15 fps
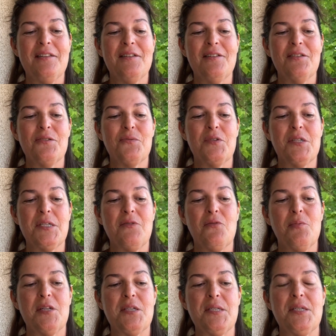And he goes, once
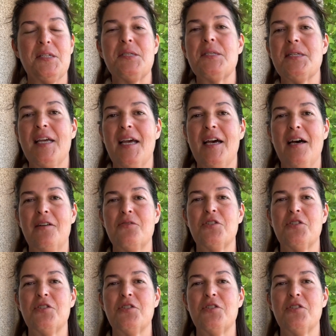everybody sits down,